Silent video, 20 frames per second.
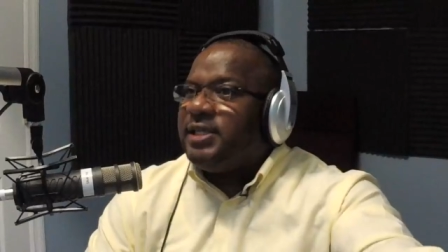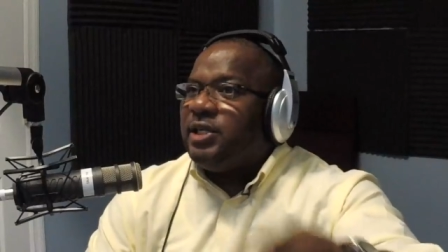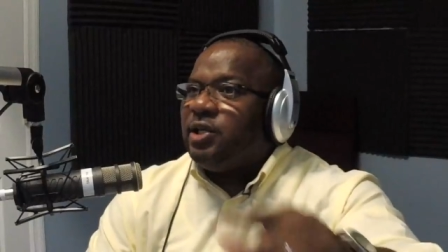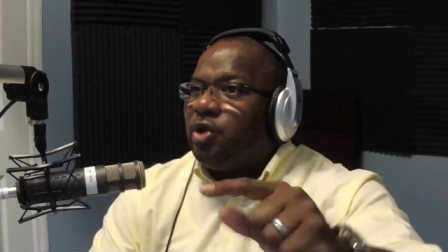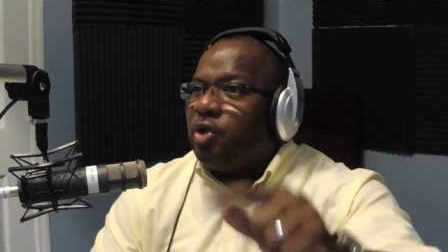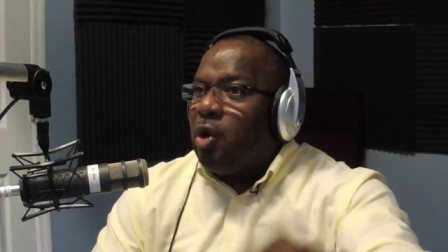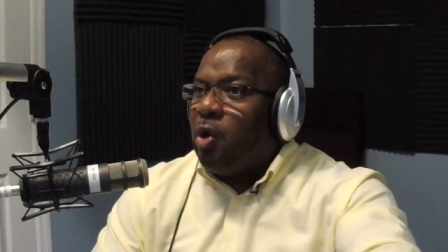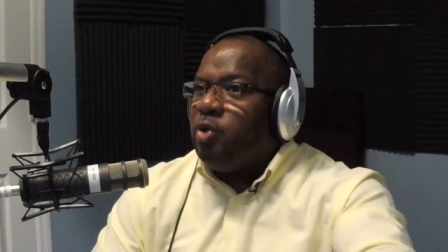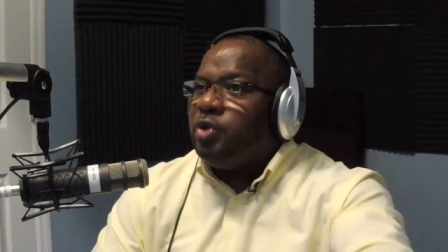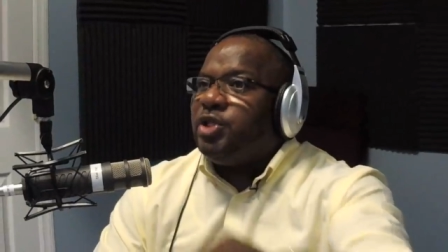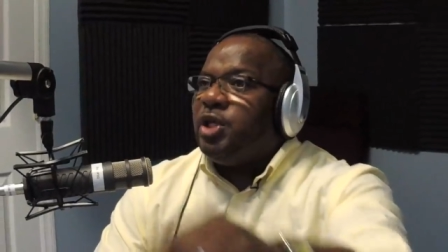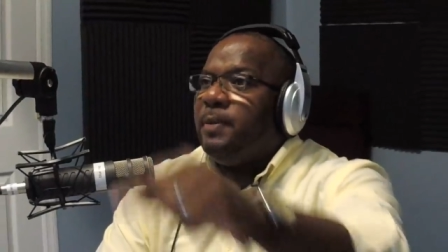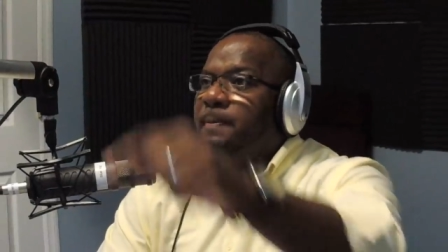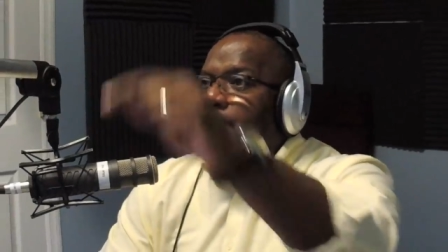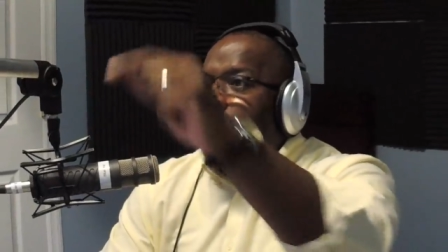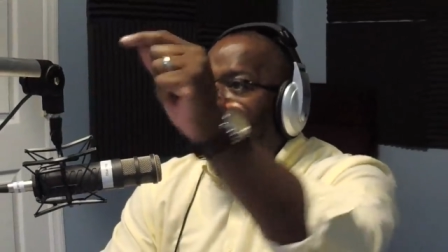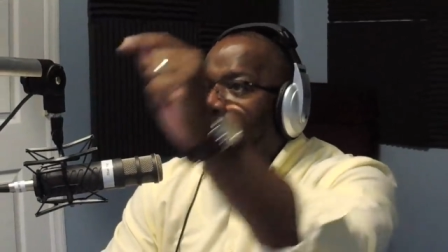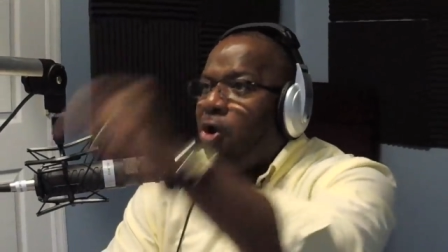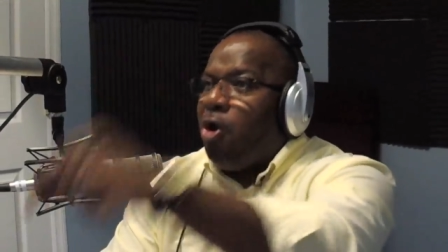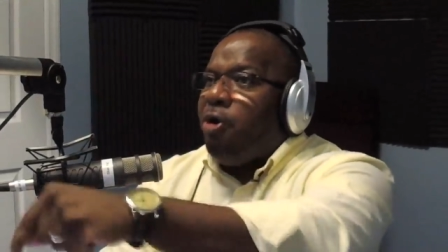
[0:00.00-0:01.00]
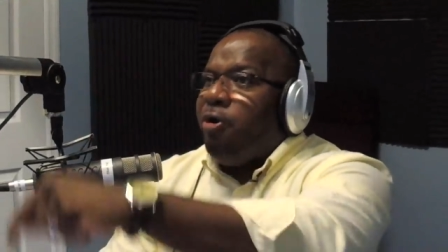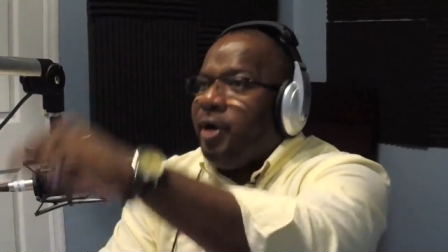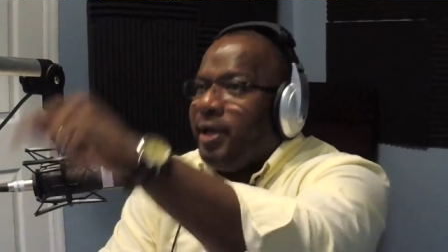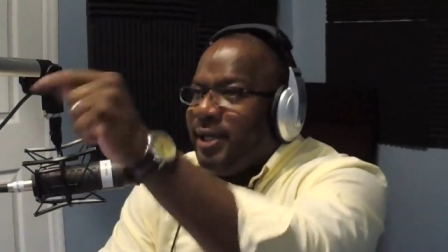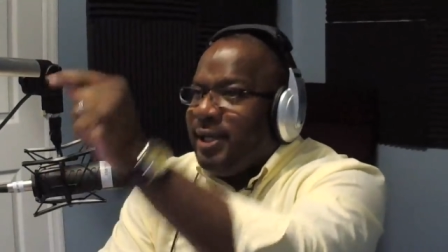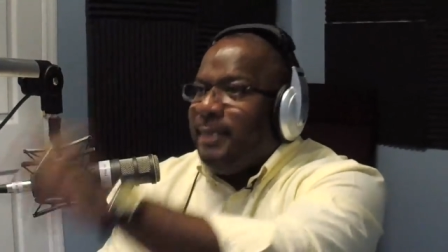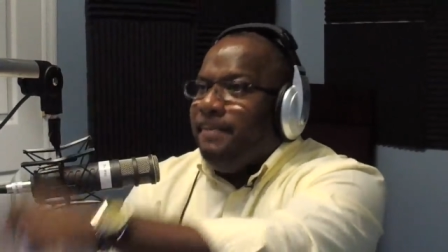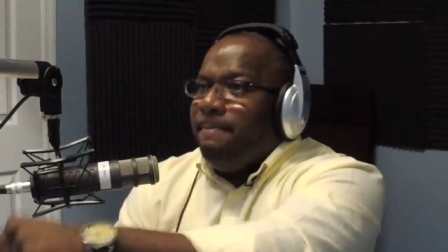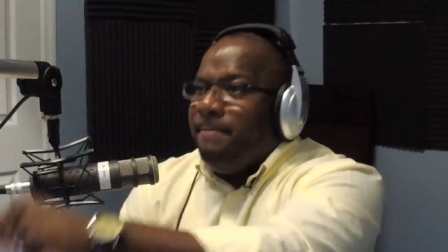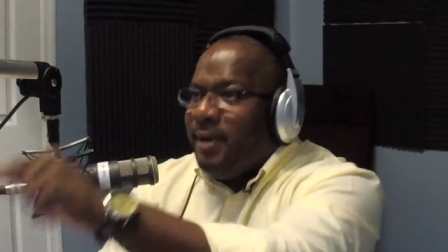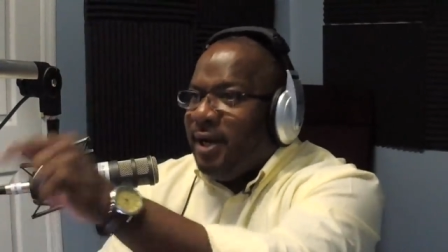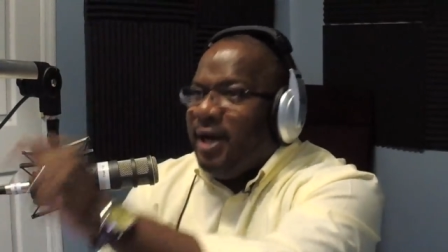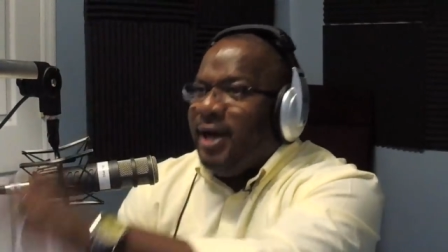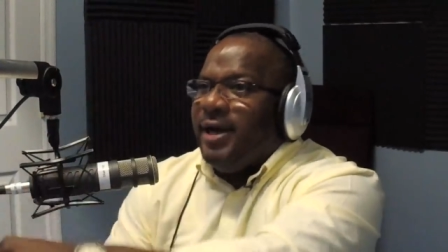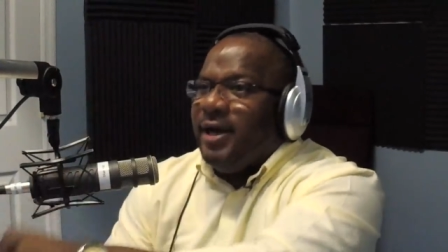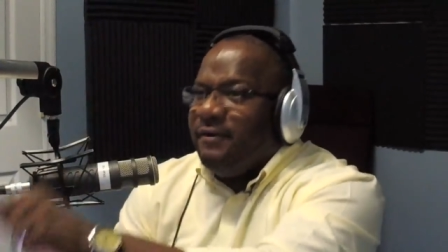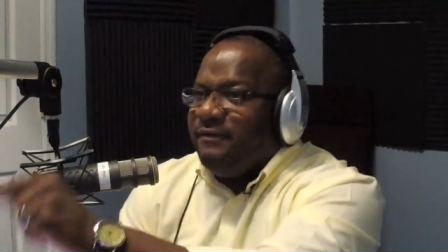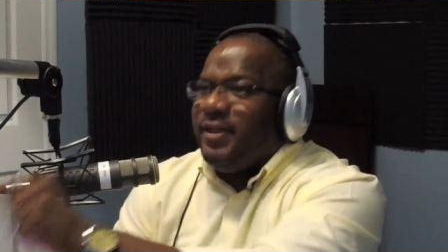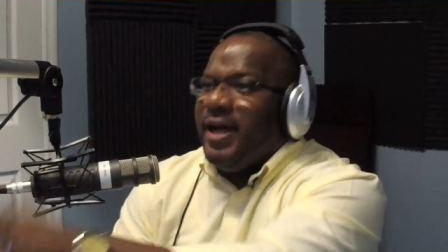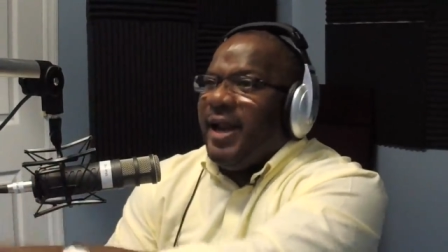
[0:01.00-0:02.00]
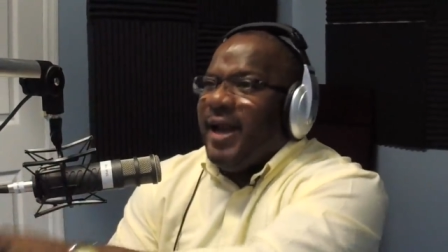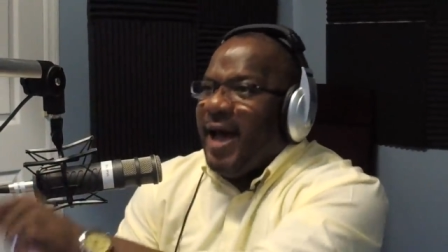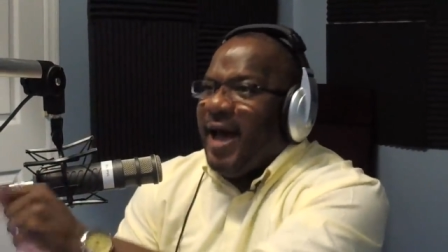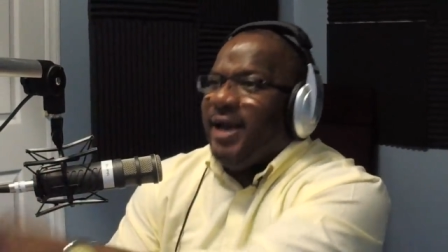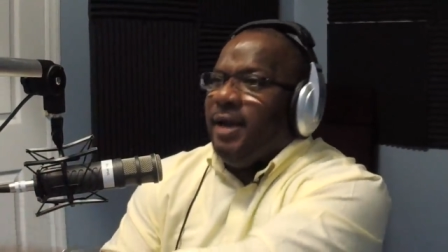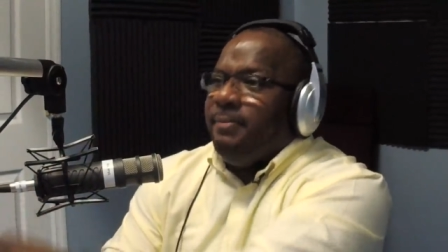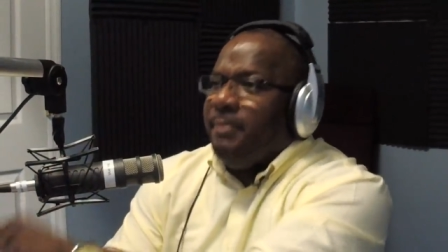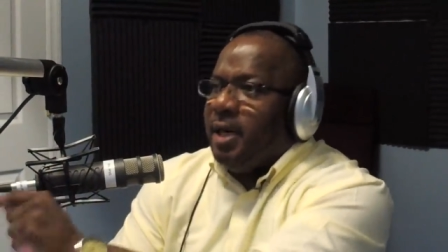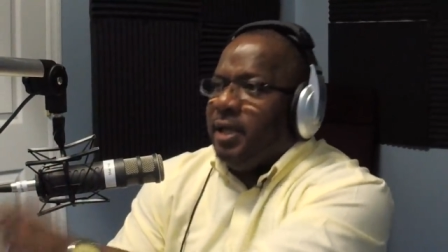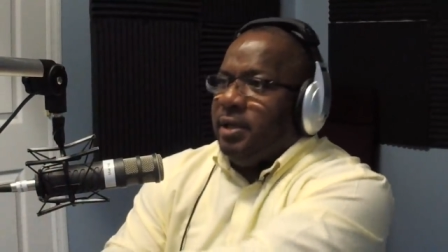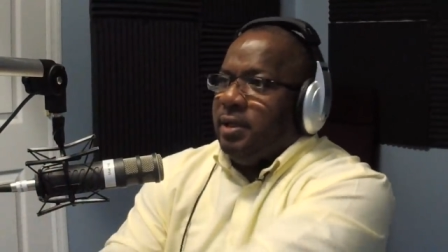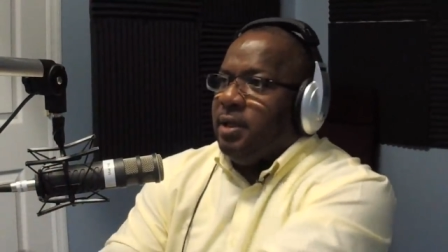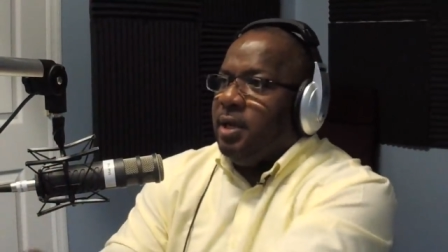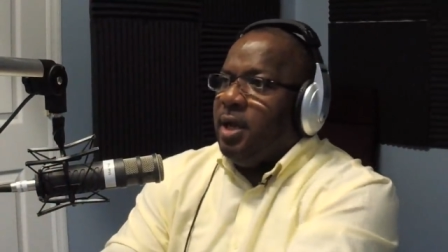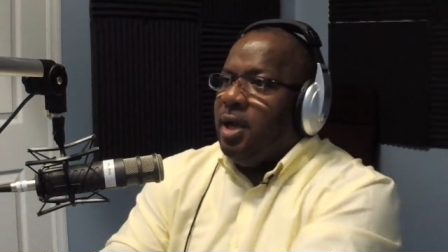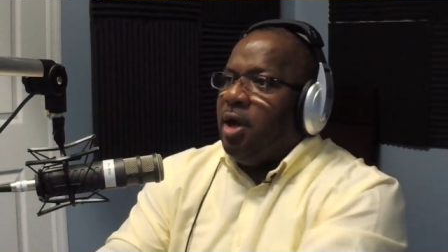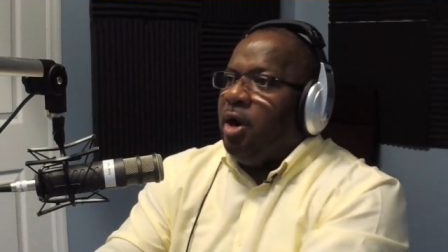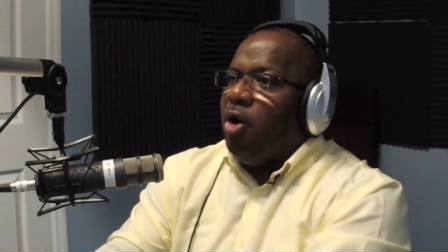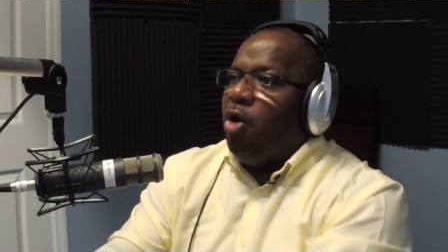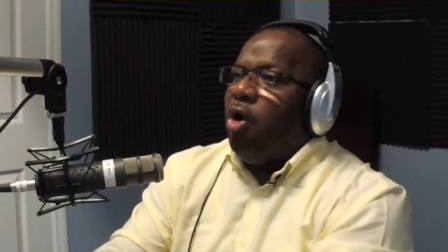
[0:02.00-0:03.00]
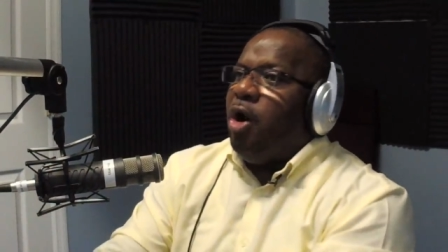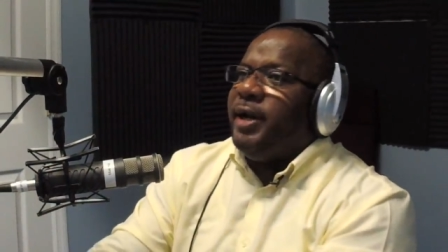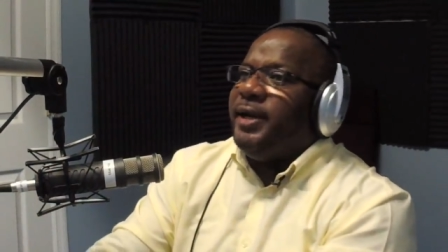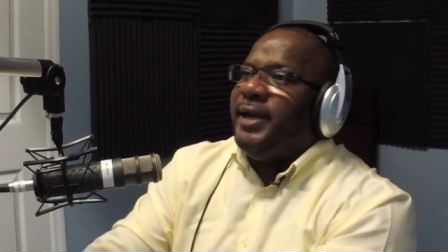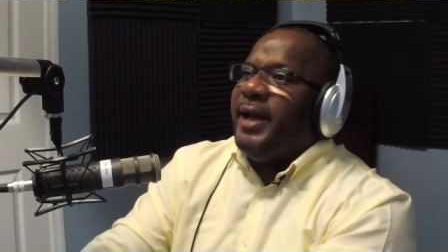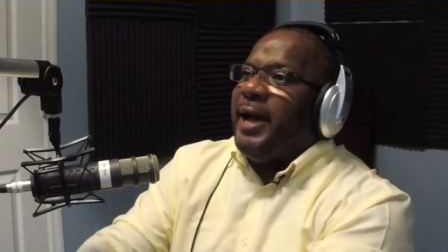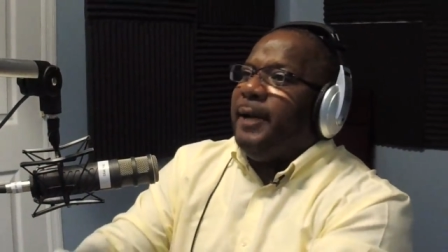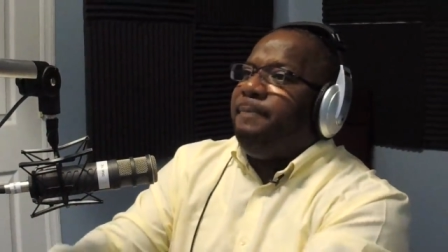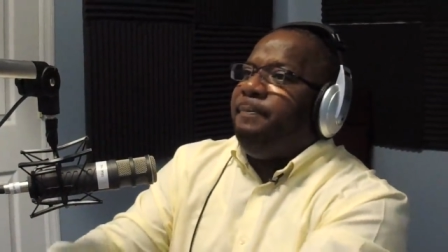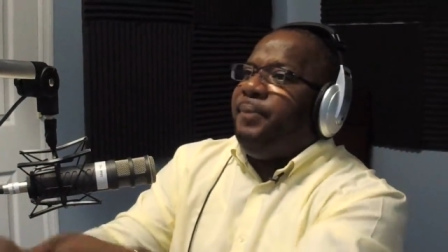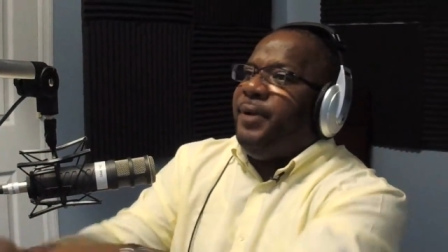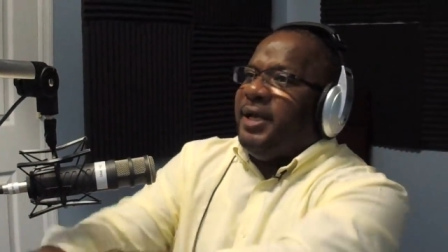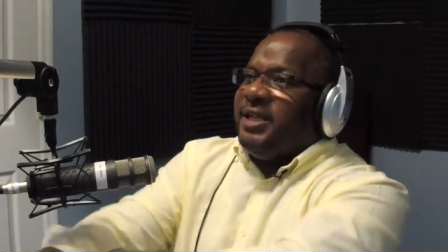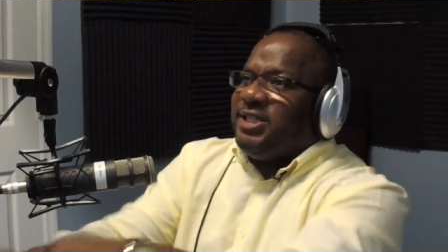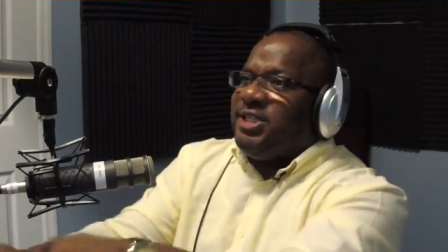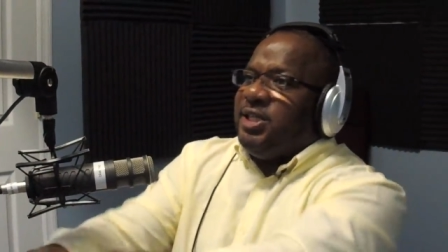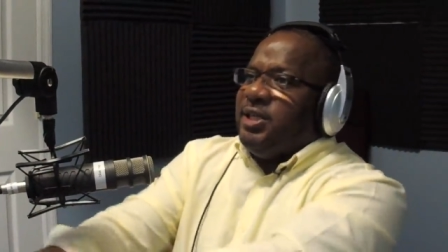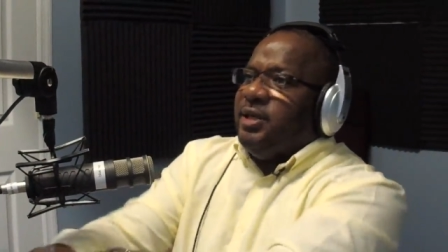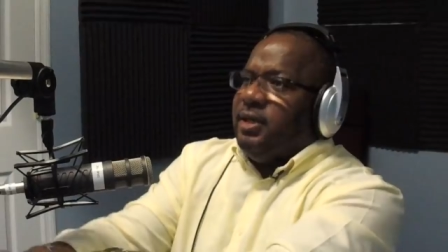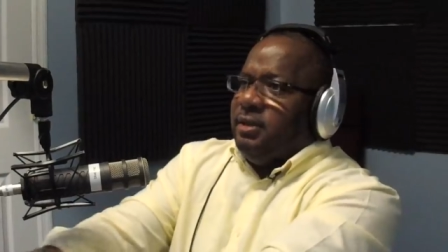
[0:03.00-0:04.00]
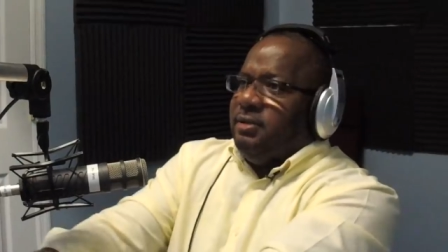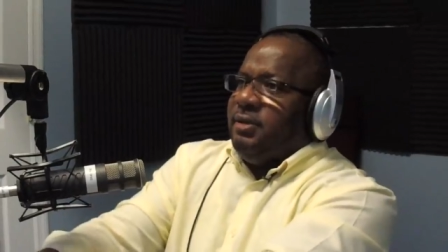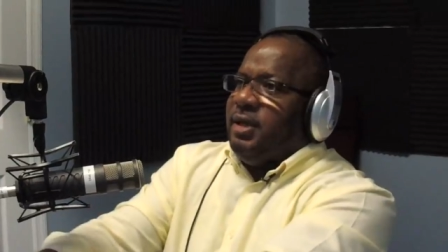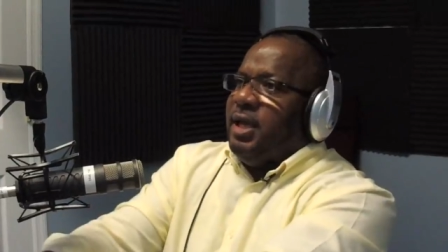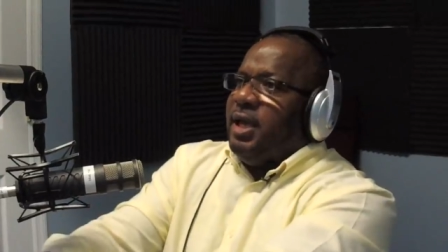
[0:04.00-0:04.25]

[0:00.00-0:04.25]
and goats and pouring the blood of that animal on that pitcher.